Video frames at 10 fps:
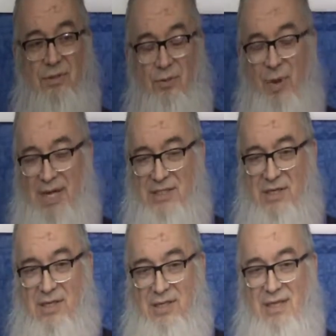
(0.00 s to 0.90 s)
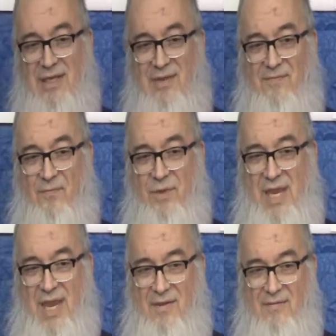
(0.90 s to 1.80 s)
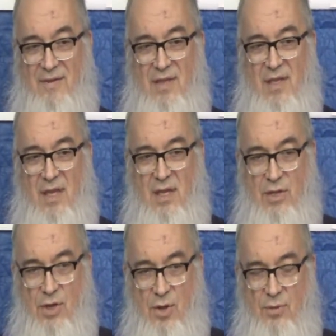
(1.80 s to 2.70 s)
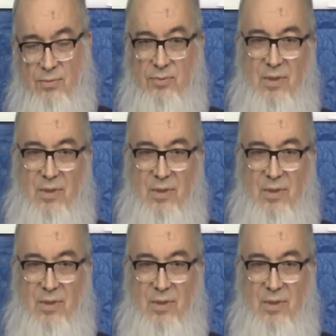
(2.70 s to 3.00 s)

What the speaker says: will change world drastically if we have